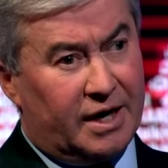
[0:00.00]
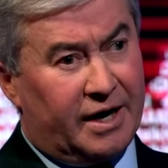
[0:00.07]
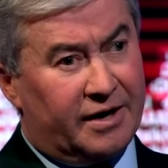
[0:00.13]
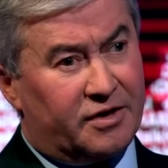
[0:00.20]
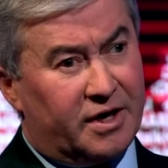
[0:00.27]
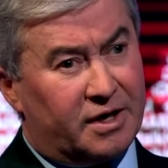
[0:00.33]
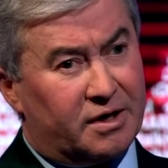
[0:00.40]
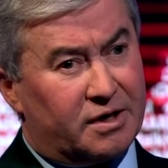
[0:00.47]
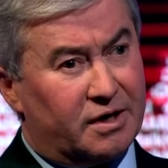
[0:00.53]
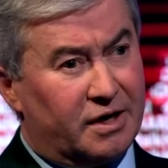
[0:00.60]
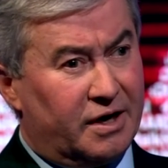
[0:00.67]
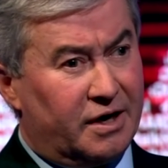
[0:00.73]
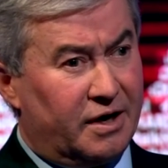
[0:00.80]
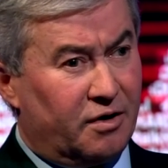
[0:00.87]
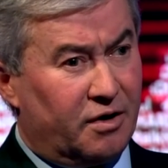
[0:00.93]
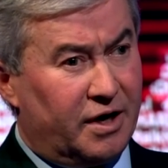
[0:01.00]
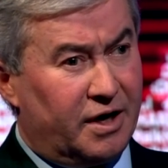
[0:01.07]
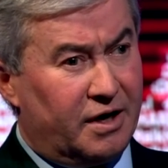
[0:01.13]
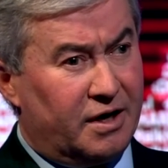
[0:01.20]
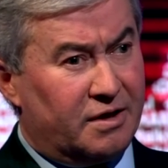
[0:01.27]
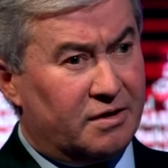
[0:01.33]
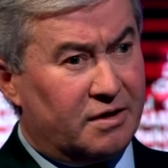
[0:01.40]
I think
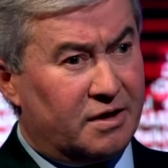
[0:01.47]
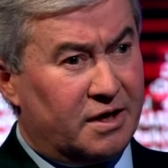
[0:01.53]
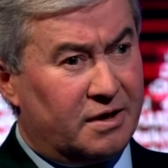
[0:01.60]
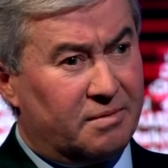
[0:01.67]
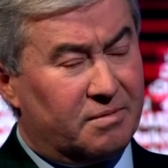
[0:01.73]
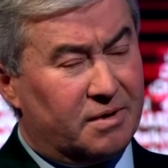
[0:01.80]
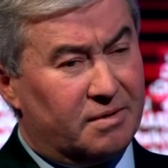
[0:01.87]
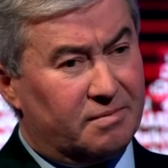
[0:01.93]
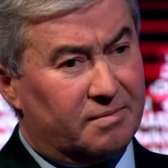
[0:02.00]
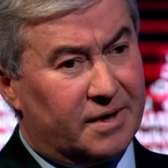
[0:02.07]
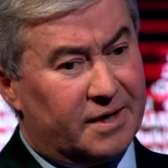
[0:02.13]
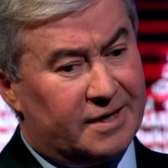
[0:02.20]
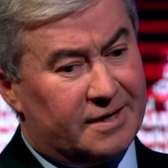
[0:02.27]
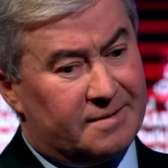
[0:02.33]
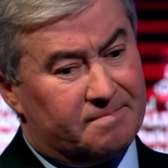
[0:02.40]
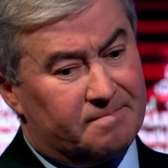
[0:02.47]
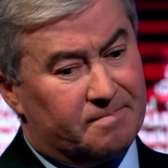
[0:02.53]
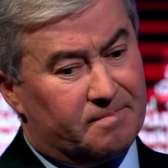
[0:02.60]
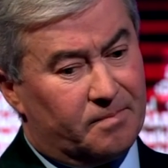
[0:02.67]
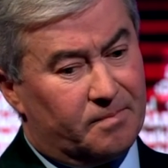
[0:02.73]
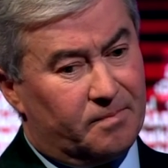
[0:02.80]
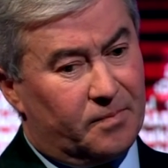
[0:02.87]
in the
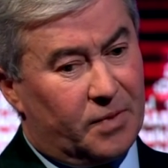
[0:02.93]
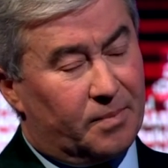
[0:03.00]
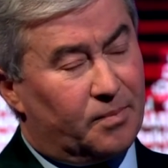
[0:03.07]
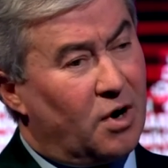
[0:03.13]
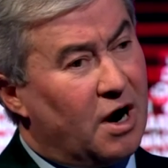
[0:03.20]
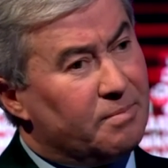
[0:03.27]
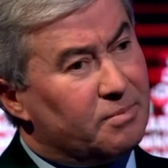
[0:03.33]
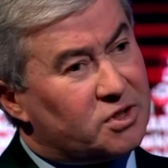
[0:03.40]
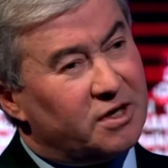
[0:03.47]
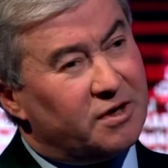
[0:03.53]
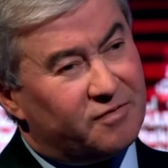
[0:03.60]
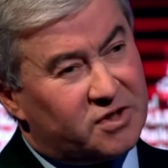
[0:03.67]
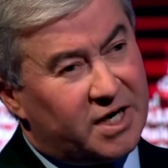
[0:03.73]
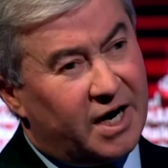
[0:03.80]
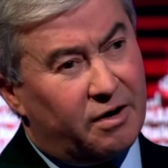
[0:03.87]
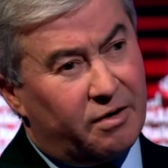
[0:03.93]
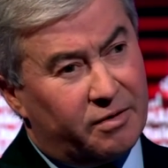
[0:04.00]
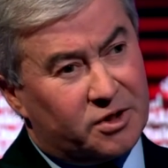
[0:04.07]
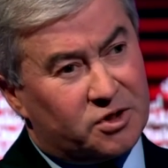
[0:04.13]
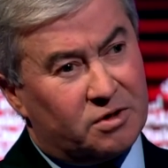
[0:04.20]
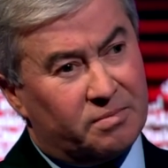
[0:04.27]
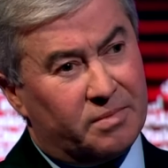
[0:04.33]
primacy of
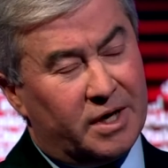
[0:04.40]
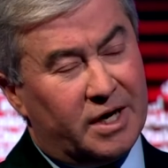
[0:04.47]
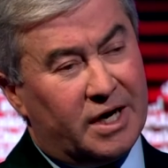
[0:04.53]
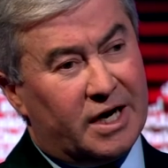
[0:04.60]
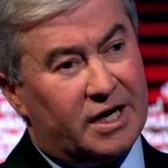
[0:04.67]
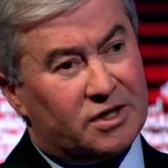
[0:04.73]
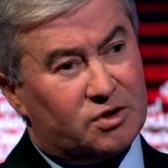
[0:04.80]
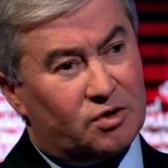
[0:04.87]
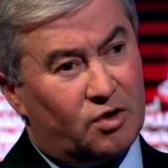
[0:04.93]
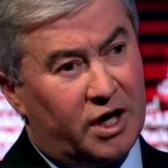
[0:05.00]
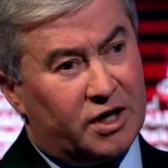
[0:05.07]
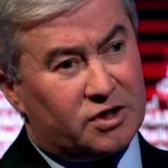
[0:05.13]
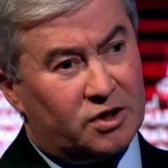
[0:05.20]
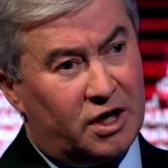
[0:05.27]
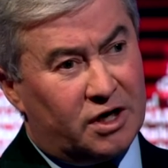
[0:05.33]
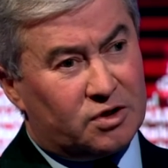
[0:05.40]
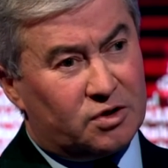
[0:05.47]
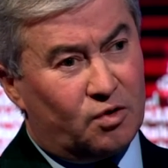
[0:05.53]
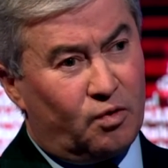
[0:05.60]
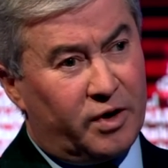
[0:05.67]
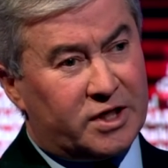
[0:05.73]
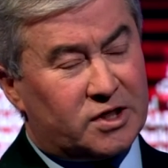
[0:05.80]
terrorism as
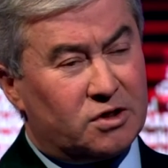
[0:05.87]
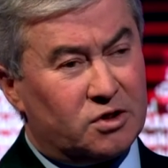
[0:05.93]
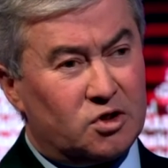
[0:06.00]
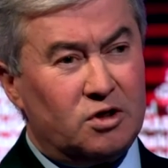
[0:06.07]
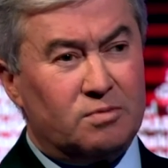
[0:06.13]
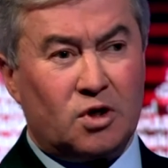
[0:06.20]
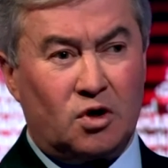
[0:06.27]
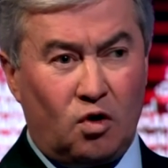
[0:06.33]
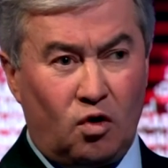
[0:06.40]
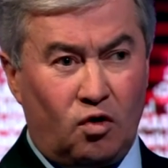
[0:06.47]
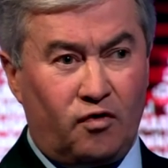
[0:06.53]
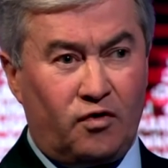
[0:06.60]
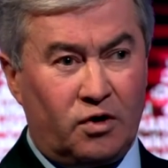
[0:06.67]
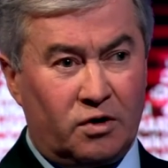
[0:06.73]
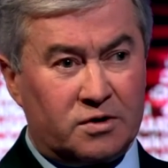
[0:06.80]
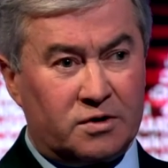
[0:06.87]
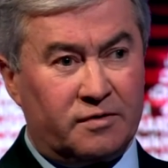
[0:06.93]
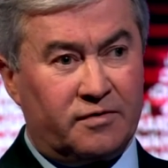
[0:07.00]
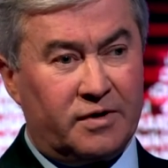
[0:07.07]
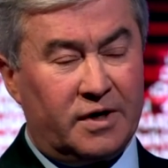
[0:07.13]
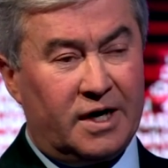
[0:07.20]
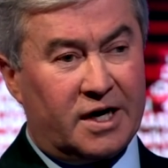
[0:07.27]
a risk consumes an awful lot
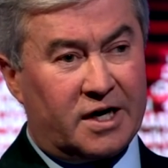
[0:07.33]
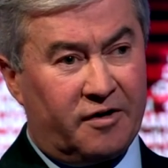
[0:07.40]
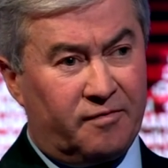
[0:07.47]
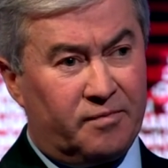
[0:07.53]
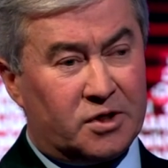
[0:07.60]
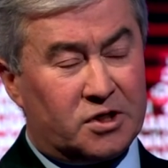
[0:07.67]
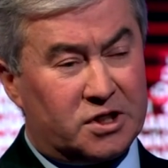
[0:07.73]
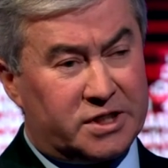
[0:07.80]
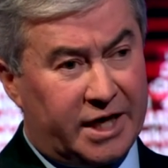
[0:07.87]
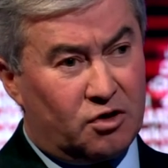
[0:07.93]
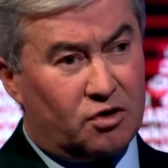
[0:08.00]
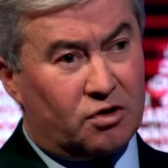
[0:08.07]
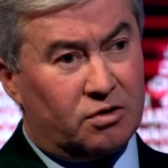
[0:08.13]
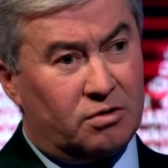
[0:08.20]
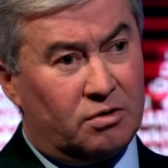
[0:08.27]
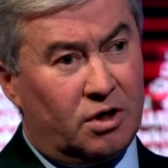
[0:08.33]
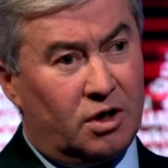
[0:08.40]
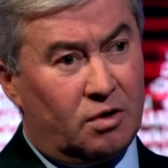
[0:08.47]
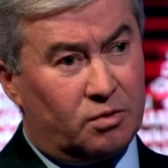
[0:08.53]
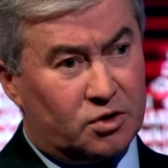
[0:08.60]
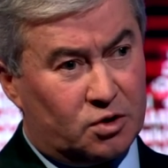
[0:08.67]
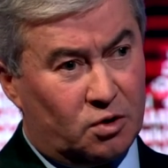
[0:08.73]
of government attention,
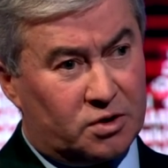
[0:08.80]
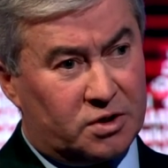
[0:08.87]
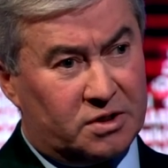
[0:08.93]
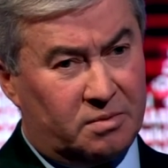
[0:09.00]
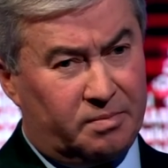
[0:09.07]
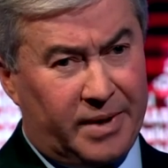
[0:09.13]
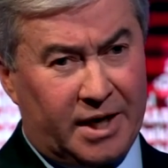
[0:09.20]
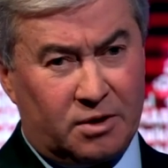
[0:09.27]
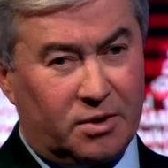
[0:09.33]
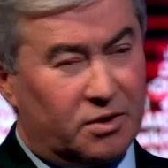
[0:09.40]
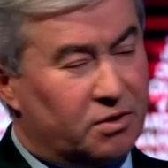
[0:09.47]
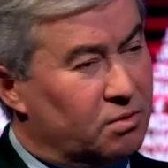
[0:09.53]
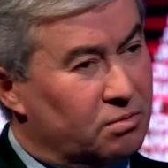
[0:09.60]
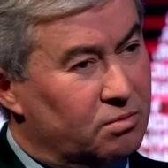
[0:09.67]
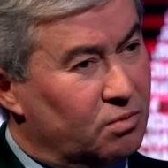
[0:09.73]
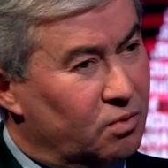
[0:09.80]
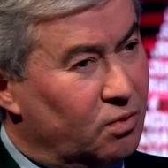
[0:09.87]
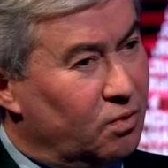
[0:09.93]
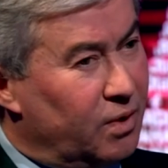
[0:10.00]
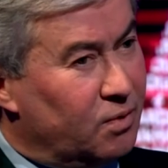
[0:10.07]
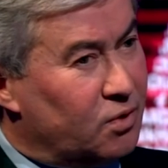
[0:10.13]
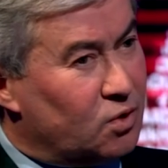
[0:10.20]
resources and bandwidth, and
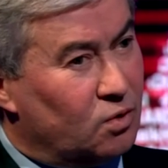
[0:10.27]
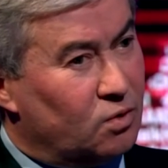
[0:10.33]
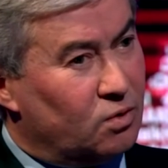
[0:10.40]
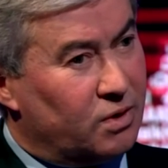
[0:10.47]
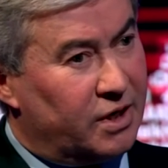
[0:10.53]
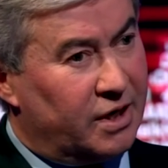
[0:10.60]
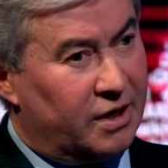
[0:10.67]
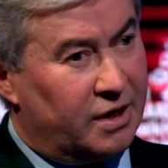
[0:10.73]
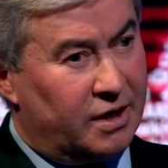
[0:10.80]
we would all